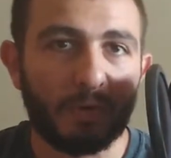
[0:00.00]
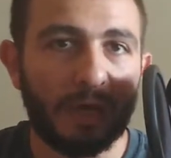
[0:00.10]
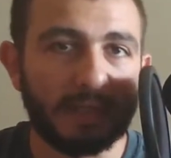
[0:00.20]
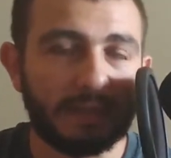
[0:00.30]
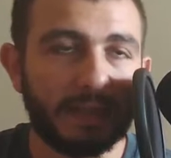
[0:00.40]

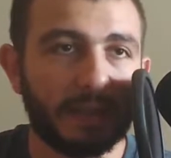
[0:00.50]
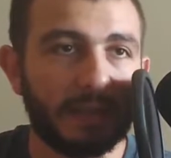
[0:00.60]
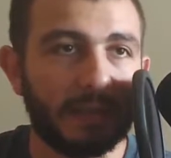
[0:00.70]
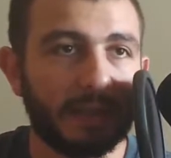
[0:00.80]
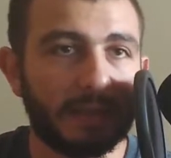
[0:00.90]

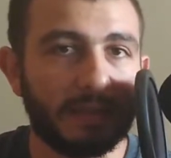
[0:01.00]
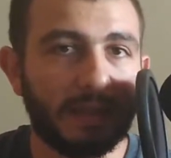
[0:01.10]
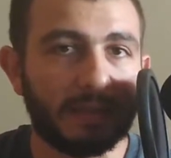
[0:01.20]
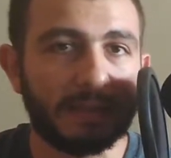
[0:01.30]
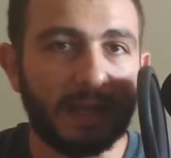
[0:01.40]
Granted, it
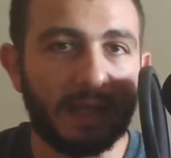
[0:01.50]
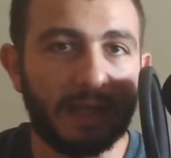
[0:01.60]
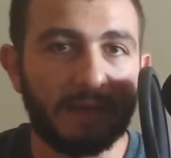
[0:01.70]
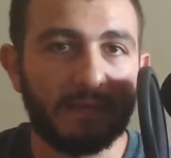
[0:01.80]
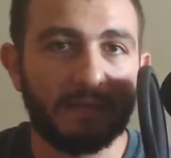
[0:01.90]
does
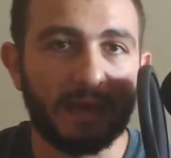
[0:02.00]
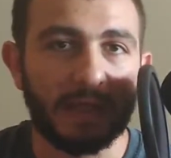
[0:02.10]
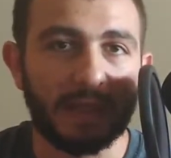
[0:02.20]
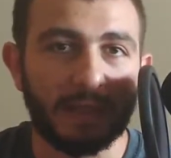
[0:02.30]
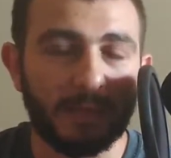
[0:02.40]
have
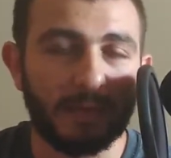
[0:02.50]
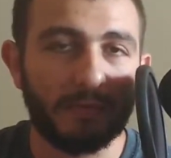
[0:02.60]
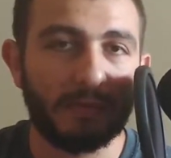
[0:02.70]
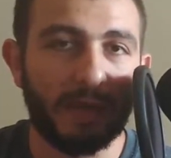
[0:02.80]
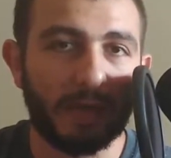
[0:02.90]
a limit
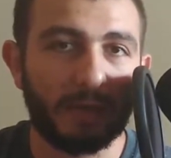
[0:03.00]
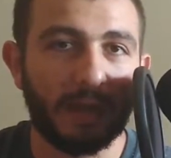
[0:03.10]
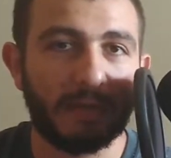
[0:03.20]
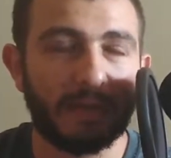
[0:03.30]
with battery.